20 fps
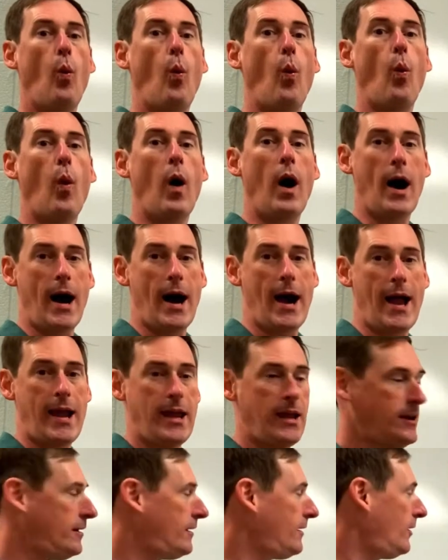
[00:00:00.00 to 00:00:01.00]

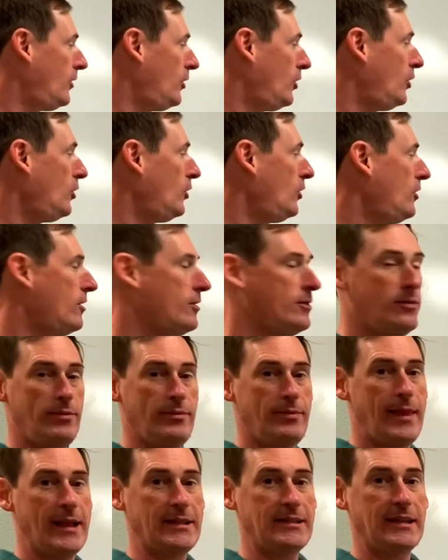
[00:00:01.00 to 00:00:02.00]
Why?
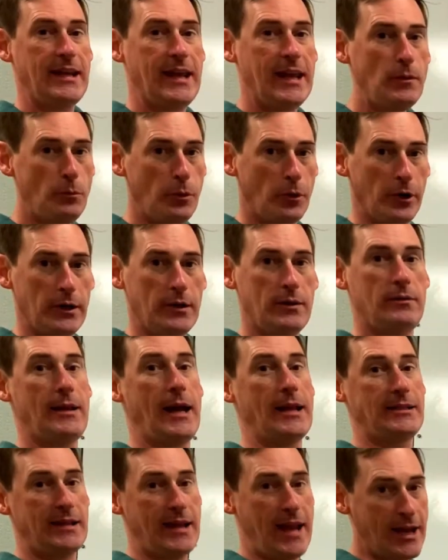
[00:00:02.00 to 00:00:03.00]
That's an input,
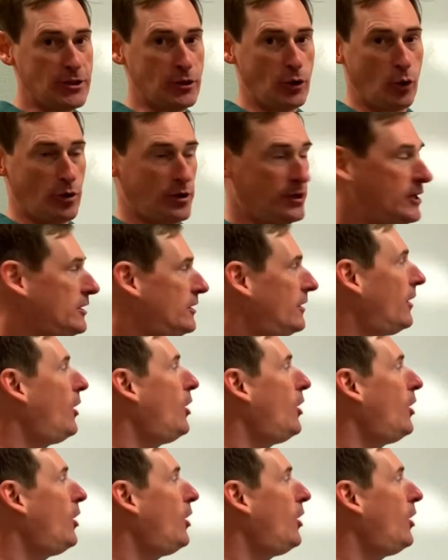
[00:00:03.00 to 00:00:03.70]
that's an x coordinate.